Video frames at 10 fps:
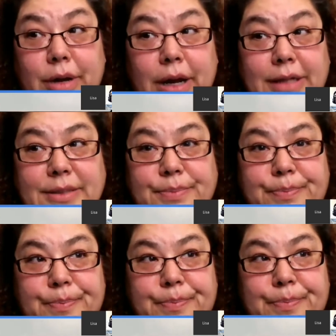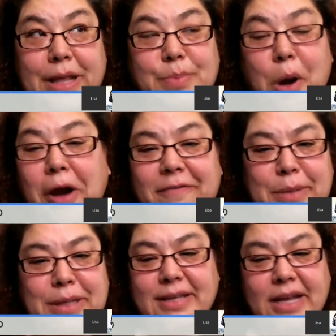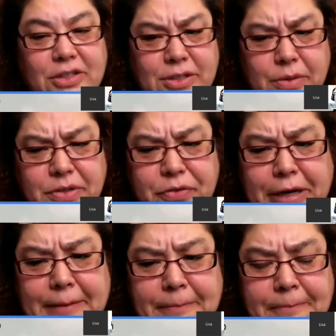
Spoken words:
It's part of mid-session, so it was free.